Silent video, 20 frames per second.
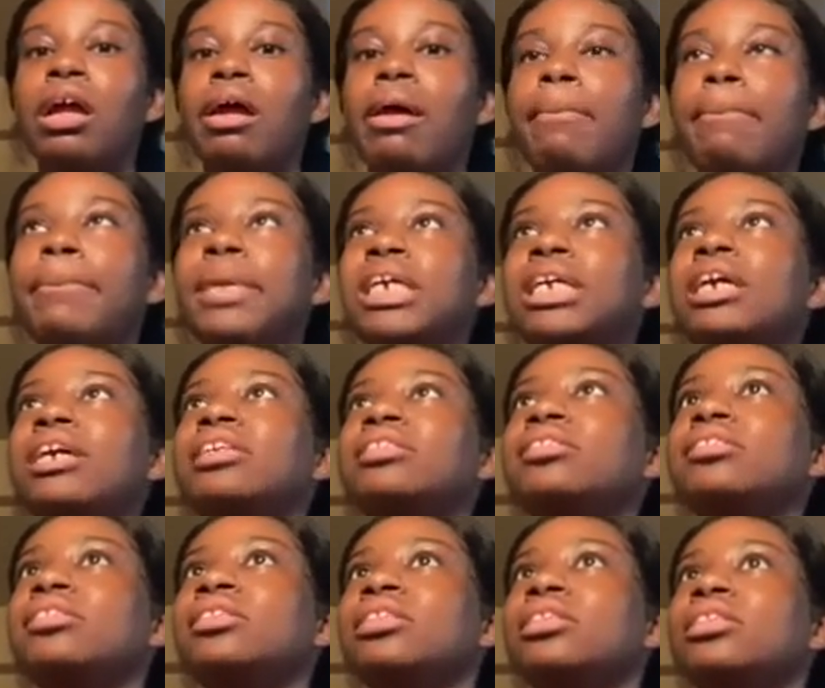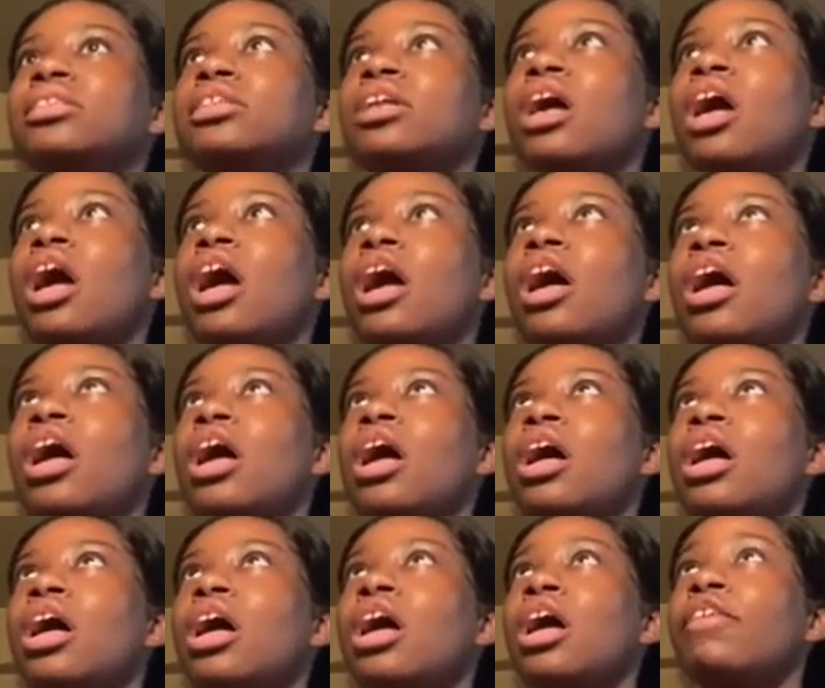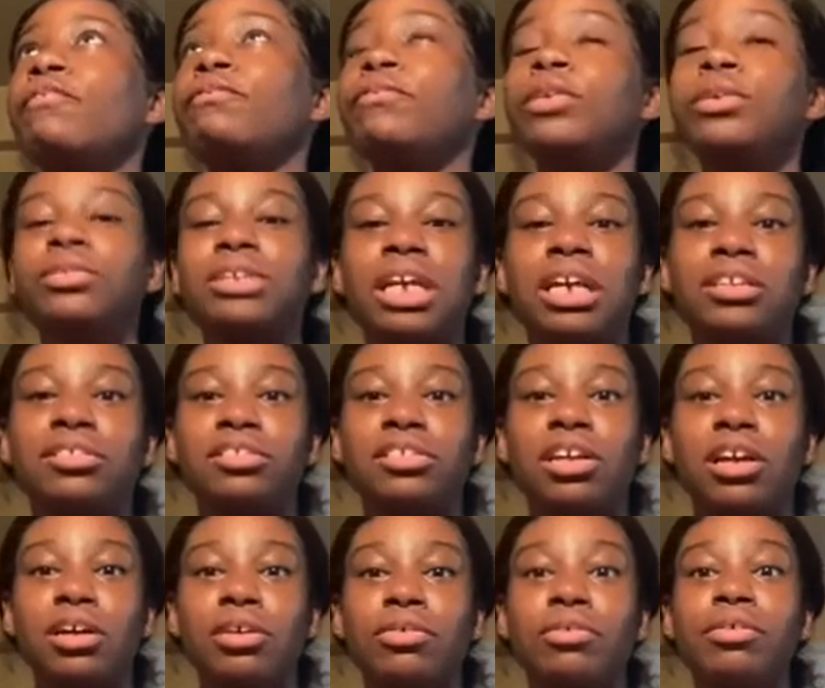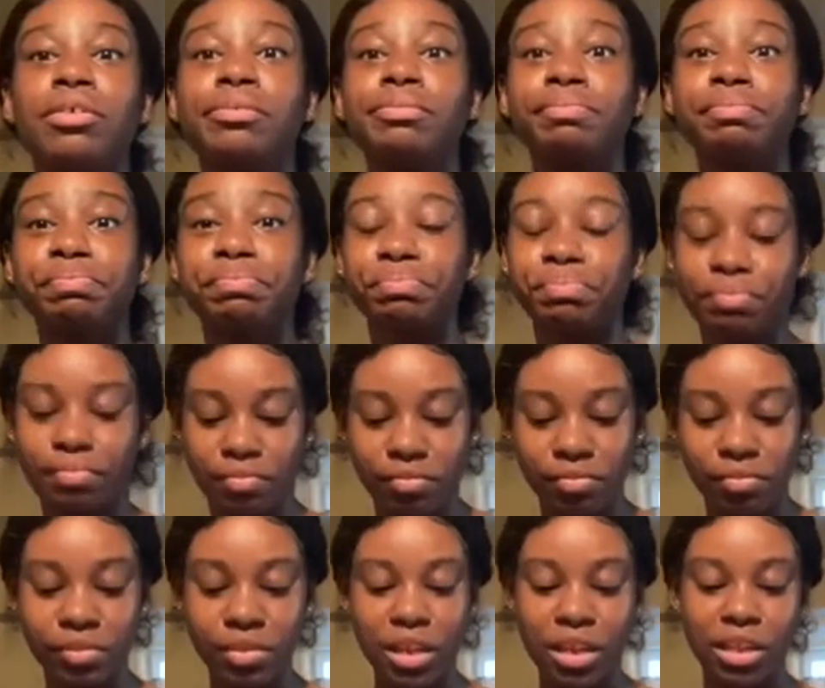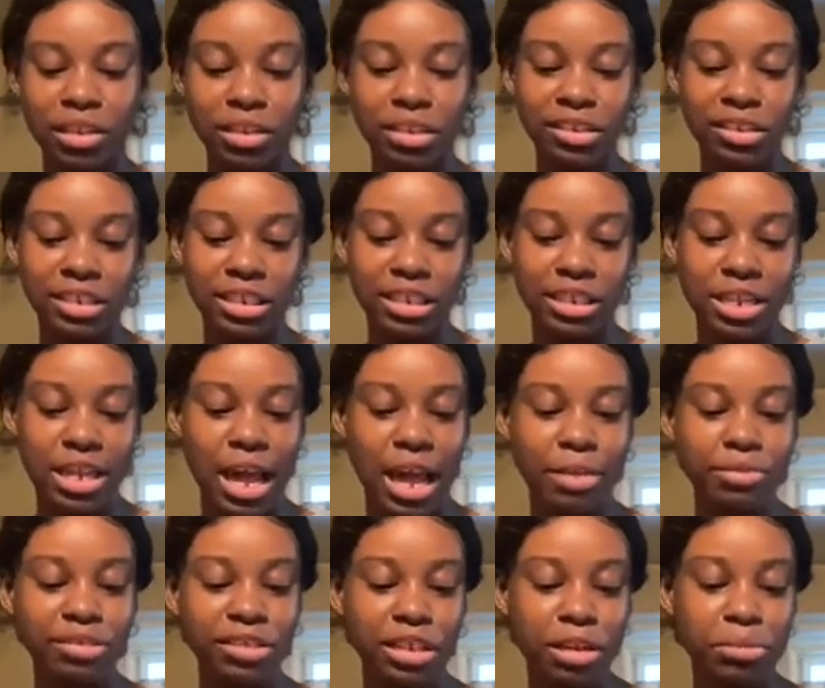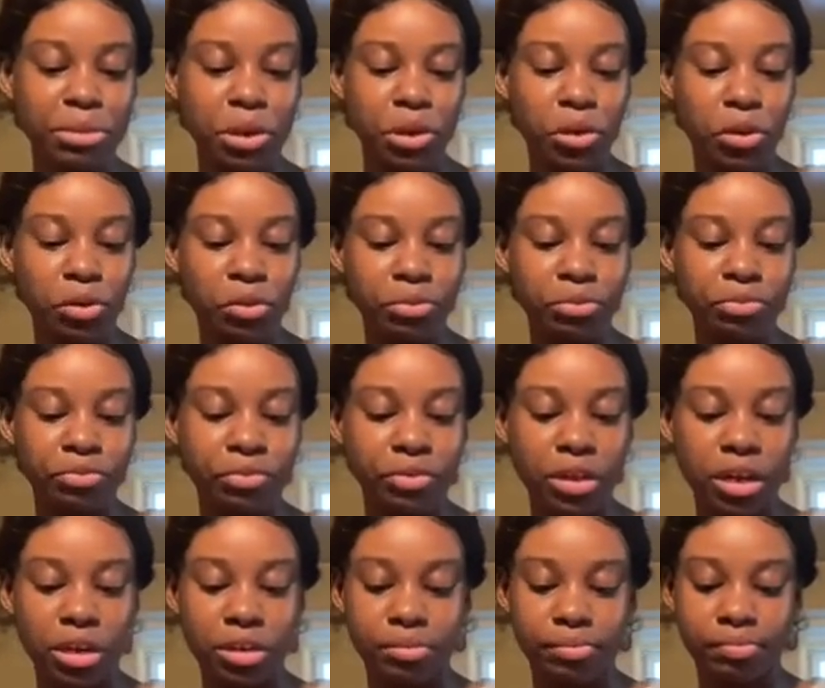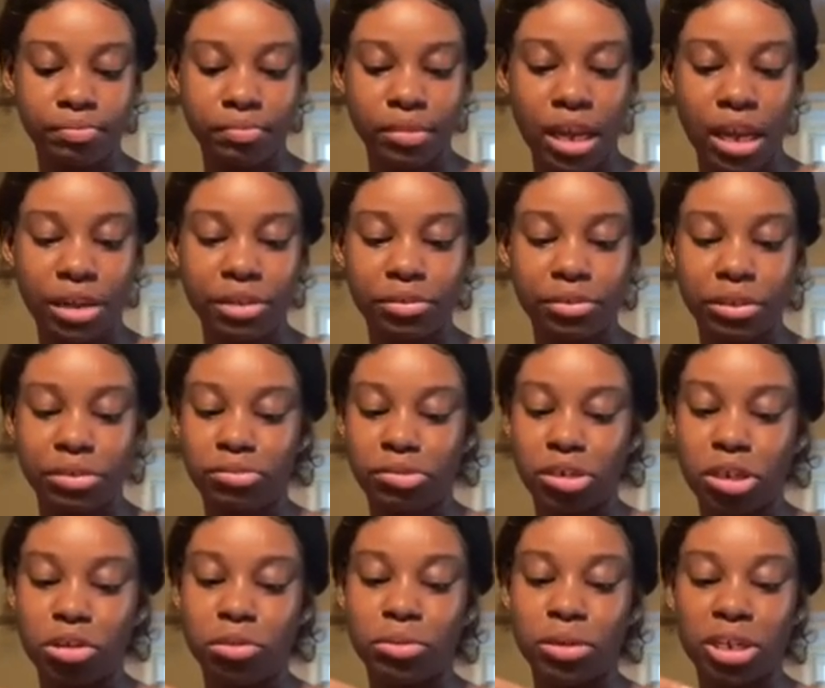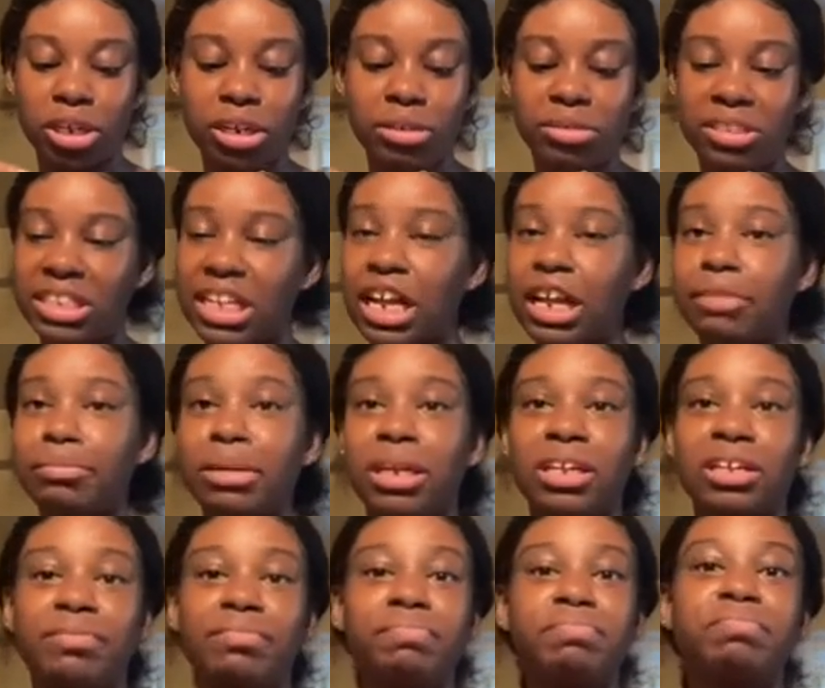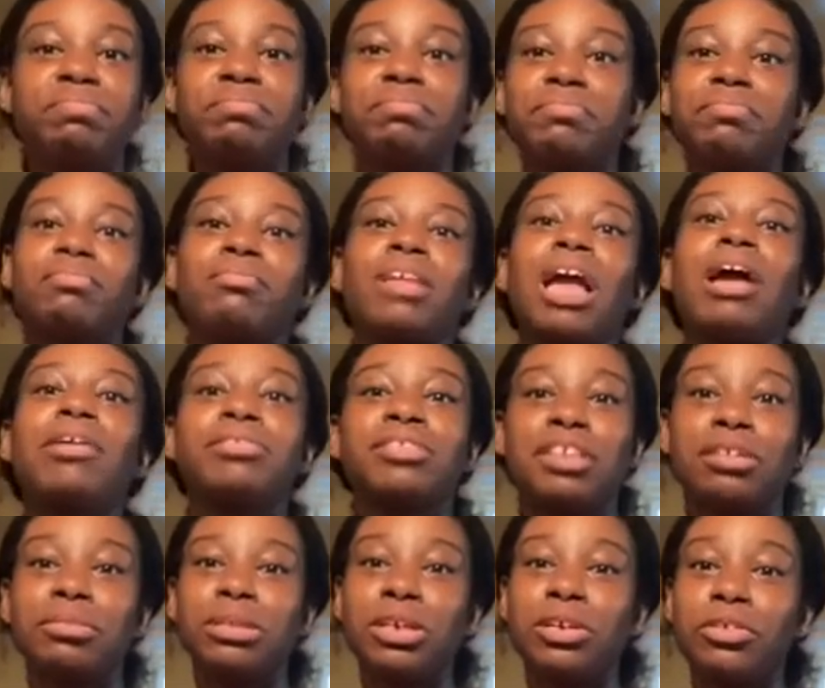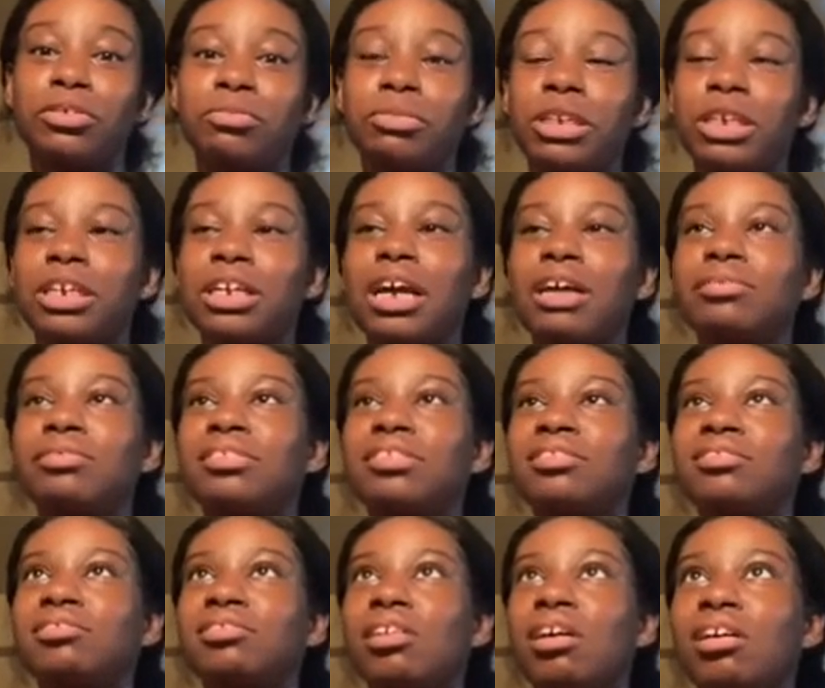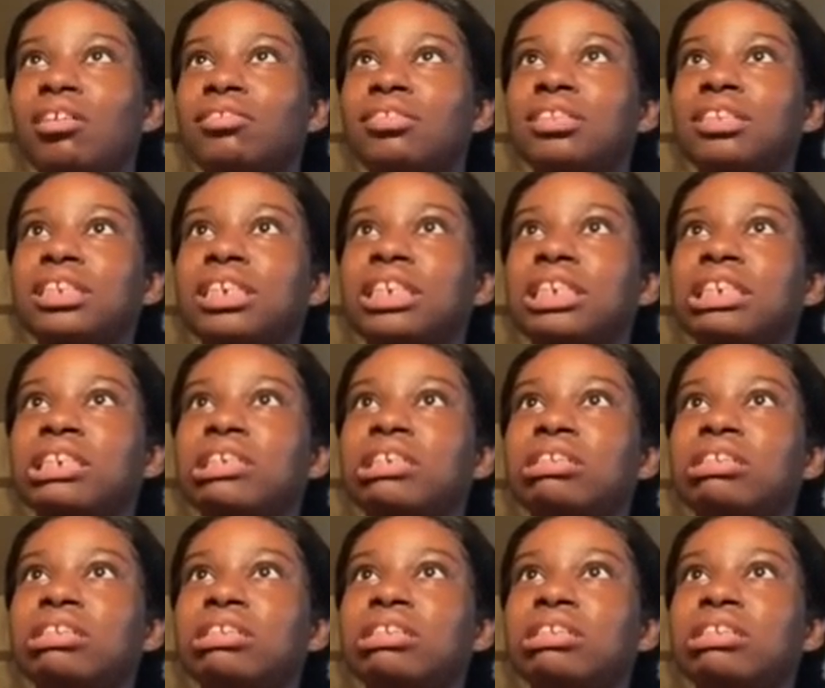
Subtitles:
Because a few days ago, listen, I was coming home from, I don't even know where I was at, but I was coming home, right? I was exhausted.